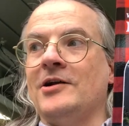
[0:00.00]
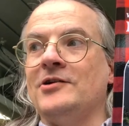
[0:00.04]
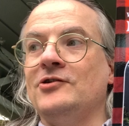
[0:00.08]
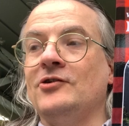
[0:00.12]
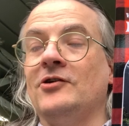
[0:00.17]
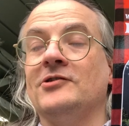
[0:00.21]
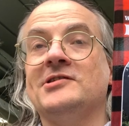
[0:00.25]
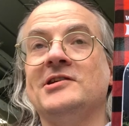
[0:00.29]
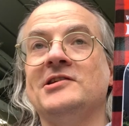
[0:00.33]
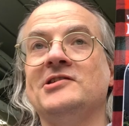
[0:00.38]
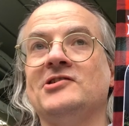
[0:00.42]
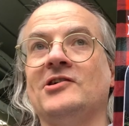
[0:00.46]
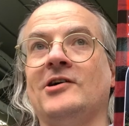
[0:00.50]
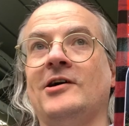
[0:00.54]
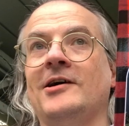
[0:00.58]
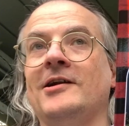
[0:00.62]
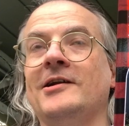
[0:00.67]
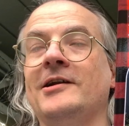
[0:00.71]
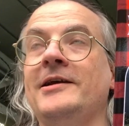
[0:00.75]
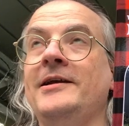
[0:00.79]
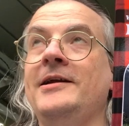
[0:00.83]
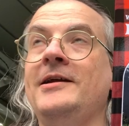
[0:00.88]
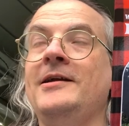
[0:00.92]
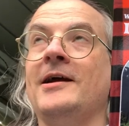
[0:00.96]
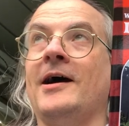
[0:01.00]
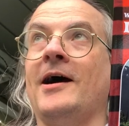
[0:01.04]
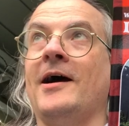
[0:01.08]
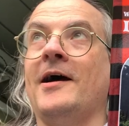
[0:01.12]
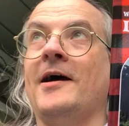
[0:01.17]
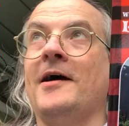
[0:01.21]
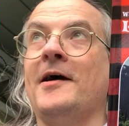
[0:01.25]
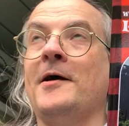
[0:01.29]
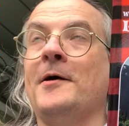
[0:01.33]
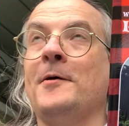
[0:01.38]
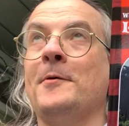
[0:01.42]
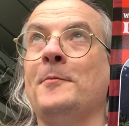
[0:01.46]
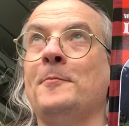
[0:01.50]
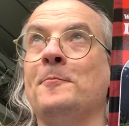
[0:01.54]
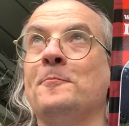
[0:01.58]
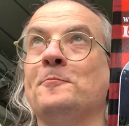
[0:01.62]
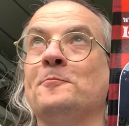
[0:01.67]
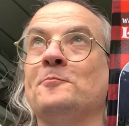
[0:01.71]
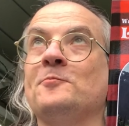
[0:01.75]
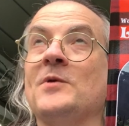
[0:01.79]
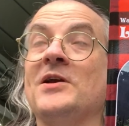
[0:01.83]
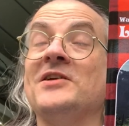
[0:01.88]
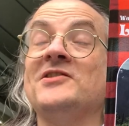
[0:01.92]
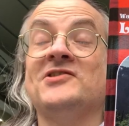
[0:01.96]
Not entirely
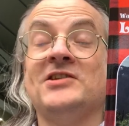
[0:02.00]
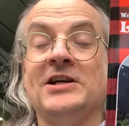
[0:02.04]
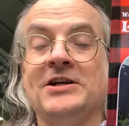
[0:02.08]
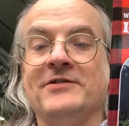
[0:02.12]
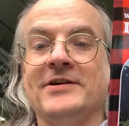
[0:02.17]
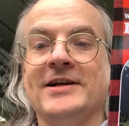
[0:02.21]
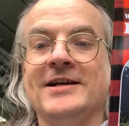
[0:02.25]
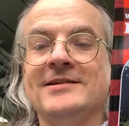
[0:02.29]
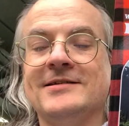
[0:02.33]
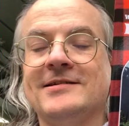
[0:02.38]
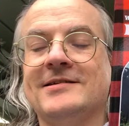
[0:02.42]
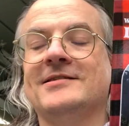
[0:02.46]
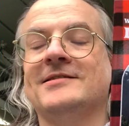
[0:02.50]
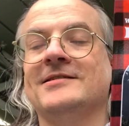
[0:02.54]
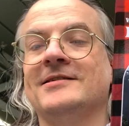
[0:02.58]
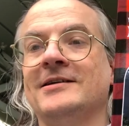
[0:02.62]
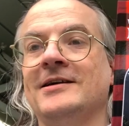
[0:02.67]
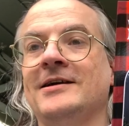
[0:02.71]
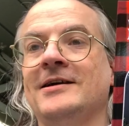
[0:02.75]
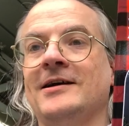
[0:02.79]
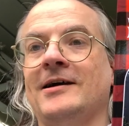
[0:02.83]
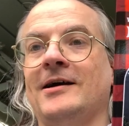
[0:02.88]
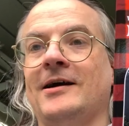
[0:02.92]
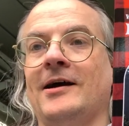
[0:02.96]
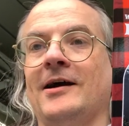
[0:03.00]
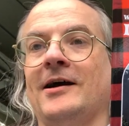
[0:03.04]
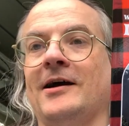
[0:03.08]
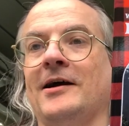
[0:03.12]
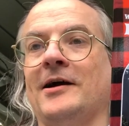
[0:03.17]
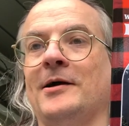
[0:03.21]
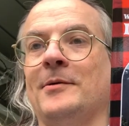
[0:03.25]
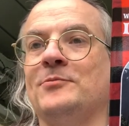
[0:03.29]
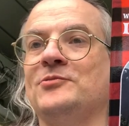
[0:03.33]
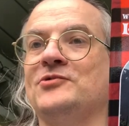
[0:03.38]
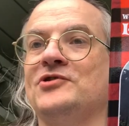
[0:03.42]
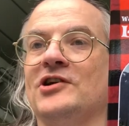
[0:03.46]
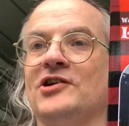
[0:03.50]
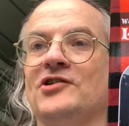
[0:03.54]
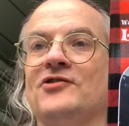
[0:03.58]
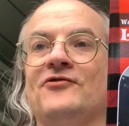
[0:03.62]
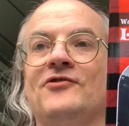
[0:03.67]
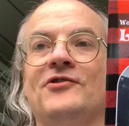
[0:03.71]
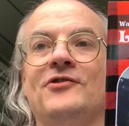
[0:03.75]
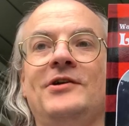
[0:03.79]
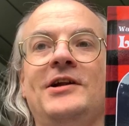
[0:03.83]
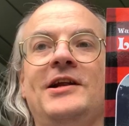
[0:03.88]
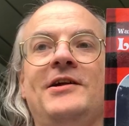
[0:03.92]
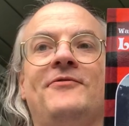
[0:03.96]
serious, just
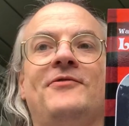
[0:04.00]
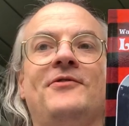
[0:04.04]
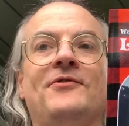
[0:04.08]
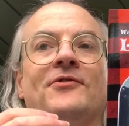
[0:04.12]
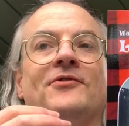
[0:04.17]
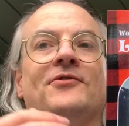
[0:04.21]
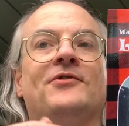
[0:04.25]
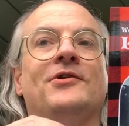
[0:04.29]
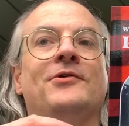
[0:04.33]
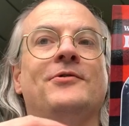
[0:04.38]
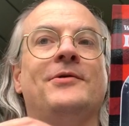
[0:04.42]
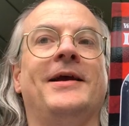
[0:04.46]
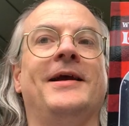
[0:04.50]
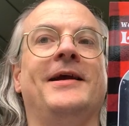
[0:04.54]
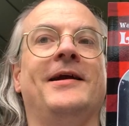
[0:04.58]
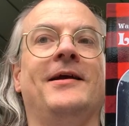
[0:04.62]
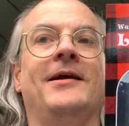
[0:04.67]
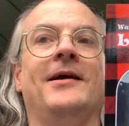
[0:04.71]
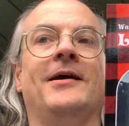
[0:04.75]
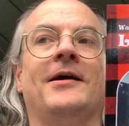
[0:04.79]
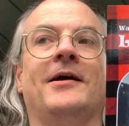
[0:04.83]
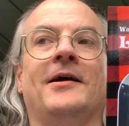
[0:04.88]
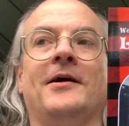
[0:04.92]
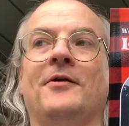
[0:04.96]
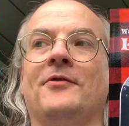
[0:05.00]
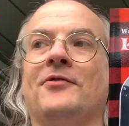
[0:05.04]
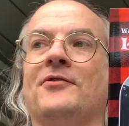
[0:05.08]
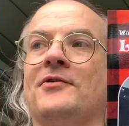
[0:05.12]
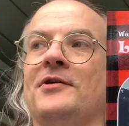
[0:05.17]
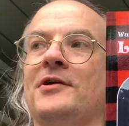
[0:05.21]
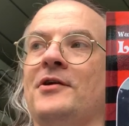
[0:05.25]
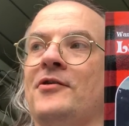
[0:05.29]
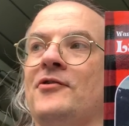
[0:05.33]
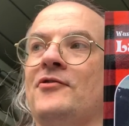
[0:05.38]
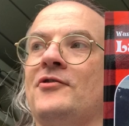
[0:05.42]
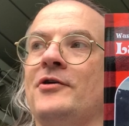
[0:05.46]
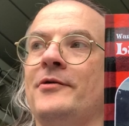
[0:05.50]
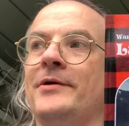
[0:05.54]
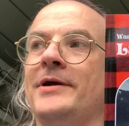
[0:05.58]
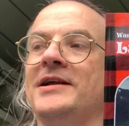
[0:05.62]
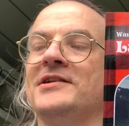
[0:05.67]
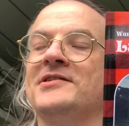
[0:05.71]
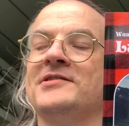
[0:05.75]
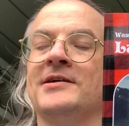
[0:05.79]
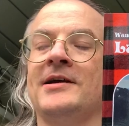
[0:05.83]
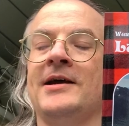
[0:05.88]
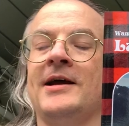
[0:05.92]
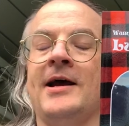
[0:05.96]
through leafing through
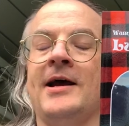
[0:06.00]
it.